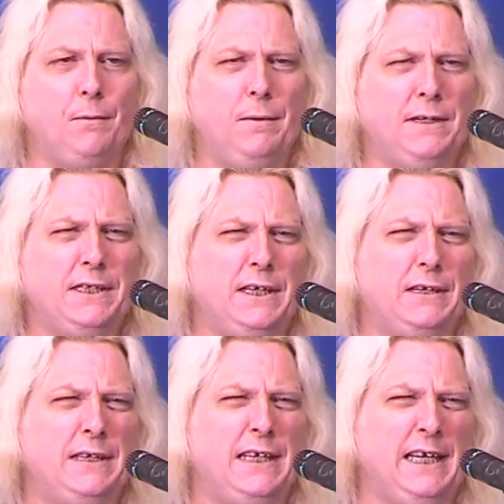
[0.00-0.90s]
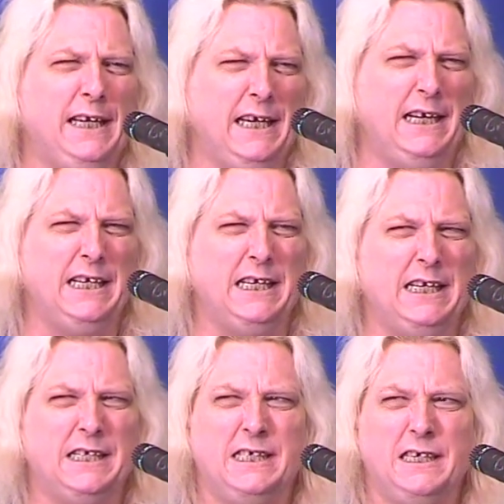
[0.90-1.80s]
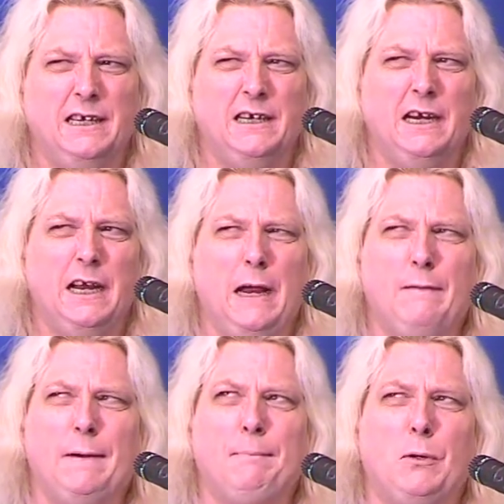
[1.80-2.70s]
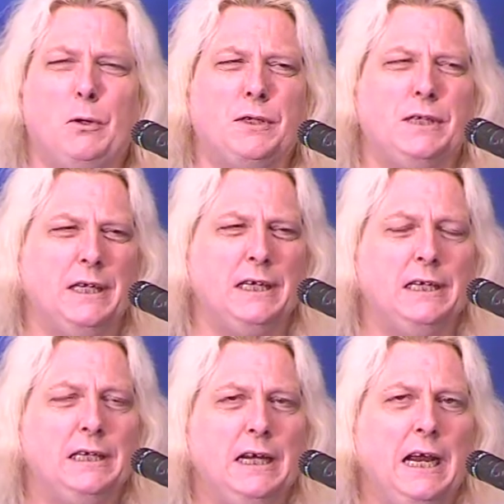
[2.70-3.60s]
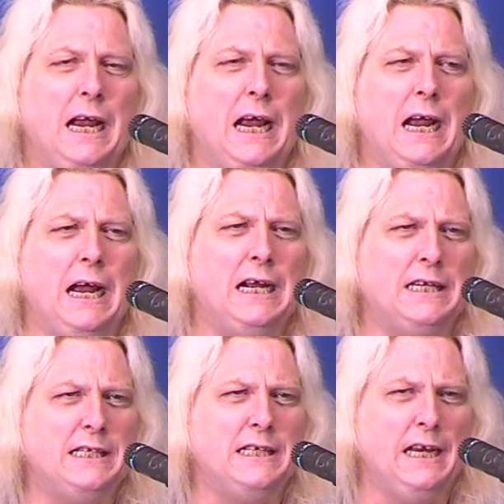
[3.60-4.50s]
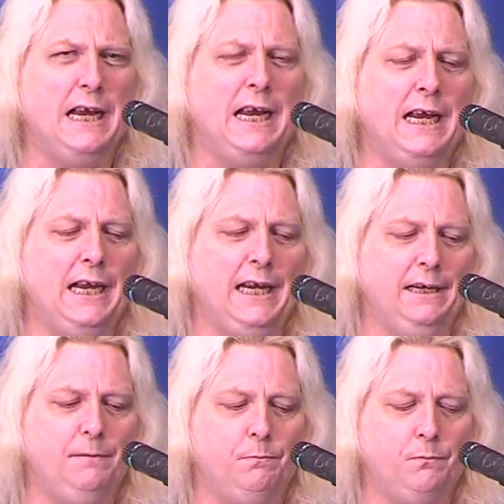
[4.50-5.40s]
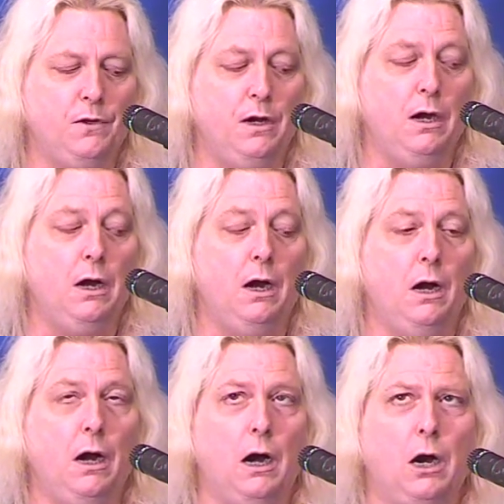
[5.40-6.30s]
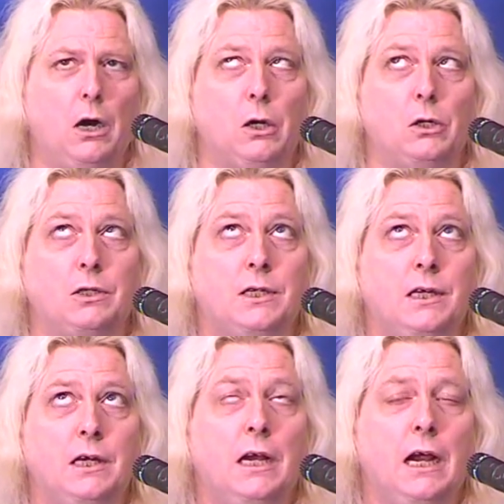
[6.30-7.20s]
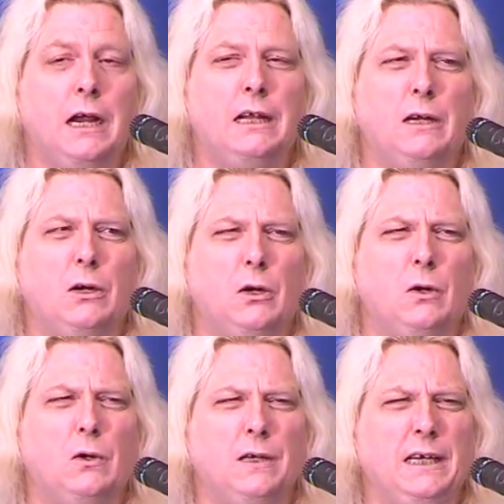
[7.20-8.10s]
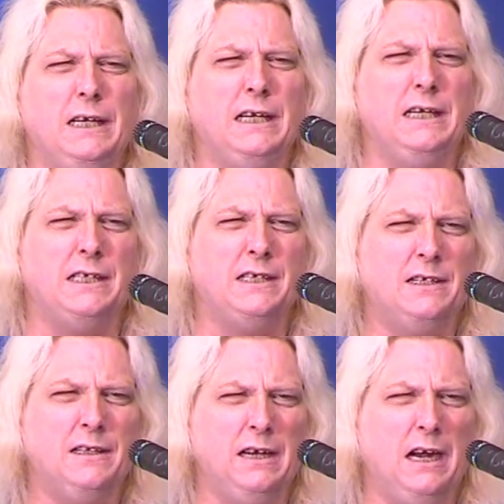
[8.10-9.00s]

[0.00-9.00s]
Basically, is every person has a heart, and the heart is